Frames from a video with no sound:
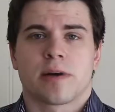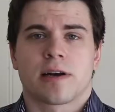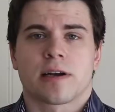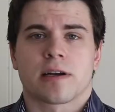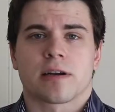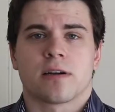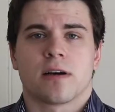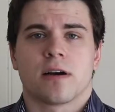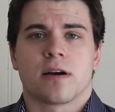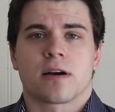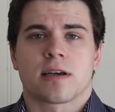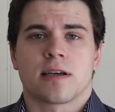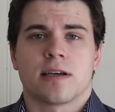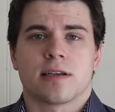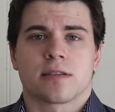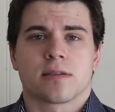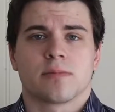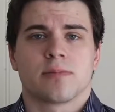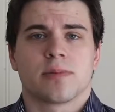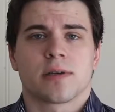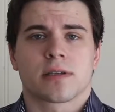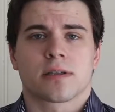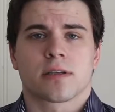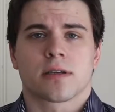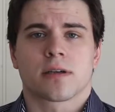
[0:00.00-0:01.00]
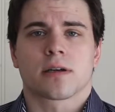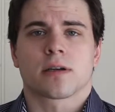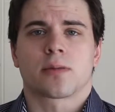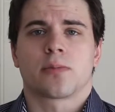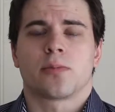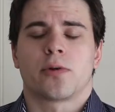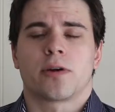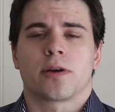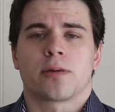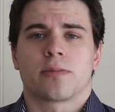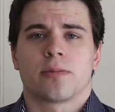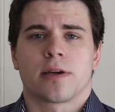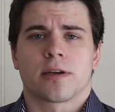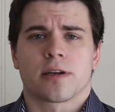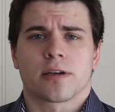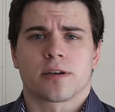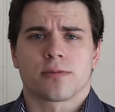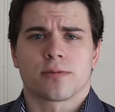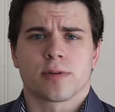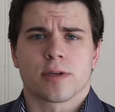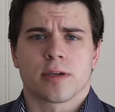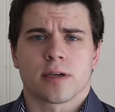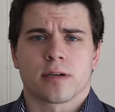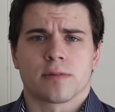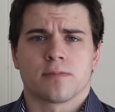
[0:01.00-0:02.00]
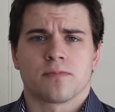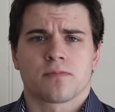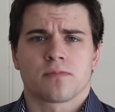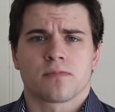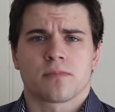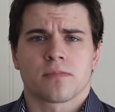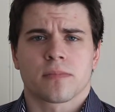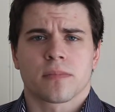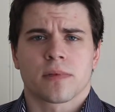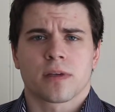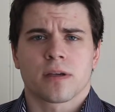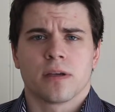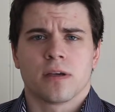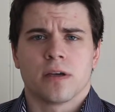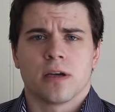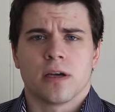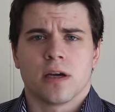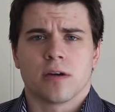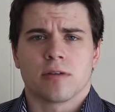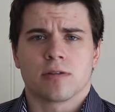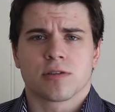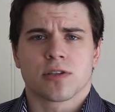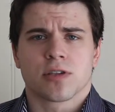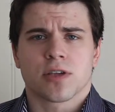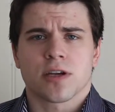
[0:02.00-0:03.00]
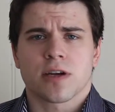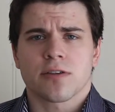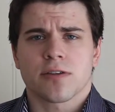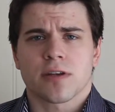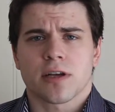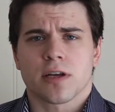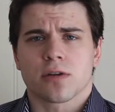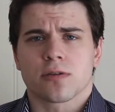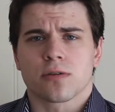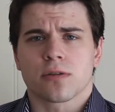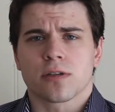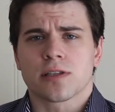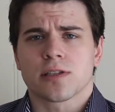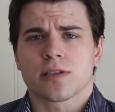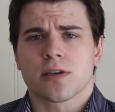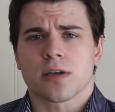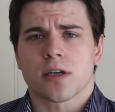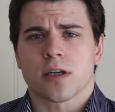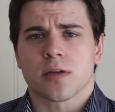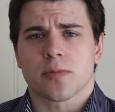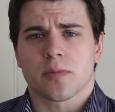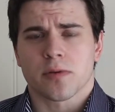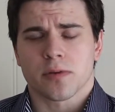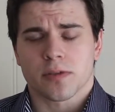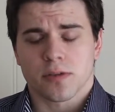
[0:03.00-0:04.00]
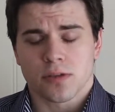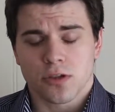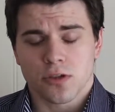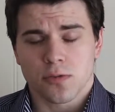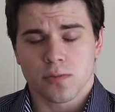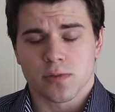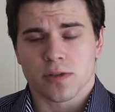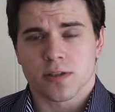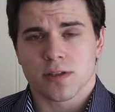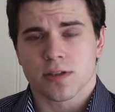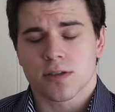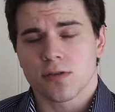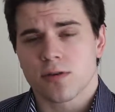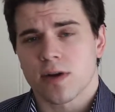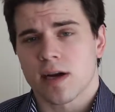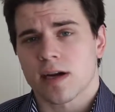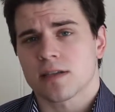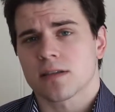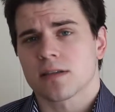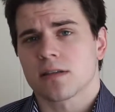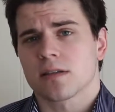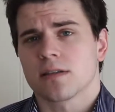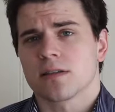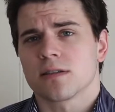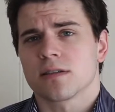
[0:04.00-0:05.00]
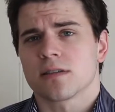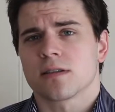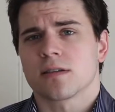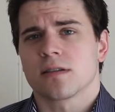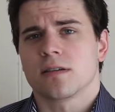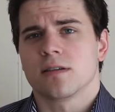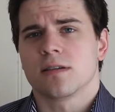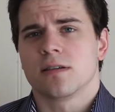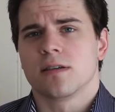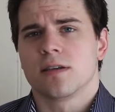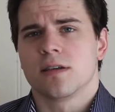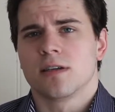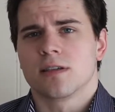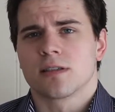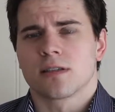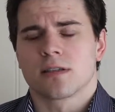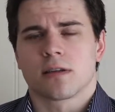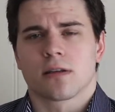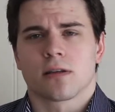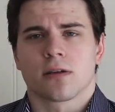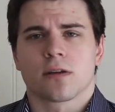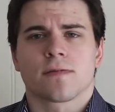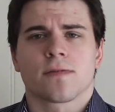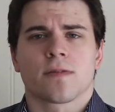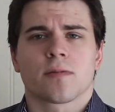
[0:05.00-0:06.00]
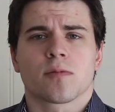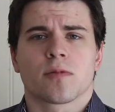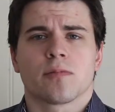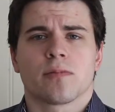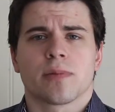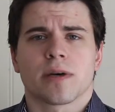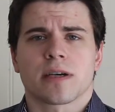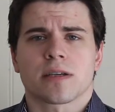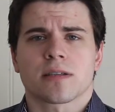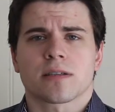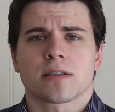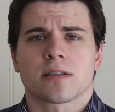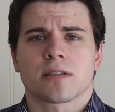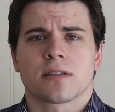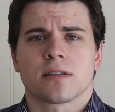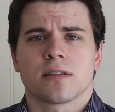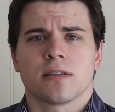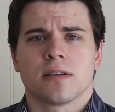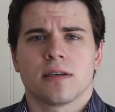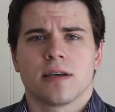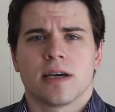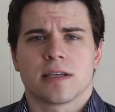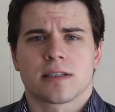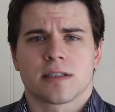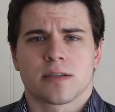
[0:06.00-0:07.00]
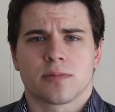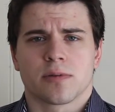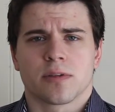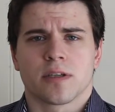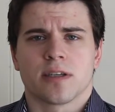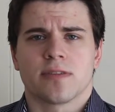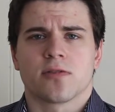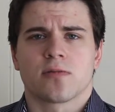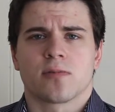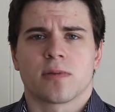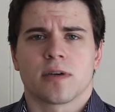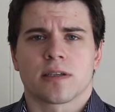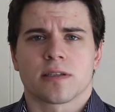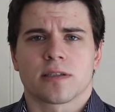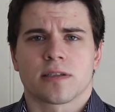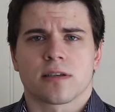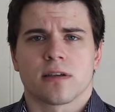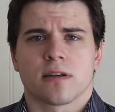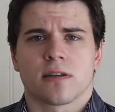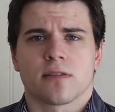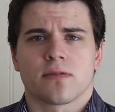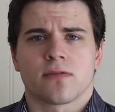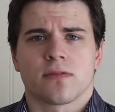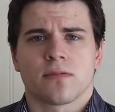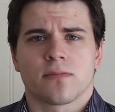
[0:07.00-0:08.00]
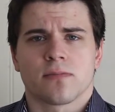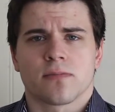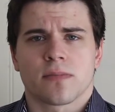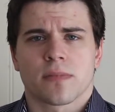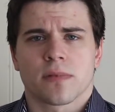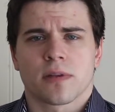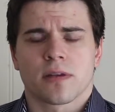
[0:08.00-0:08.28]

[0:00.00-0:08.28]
Minor Hockey as a big turning point in my career. It was there that I really started to pursue excellence, to learn from the best, and to believe in myself.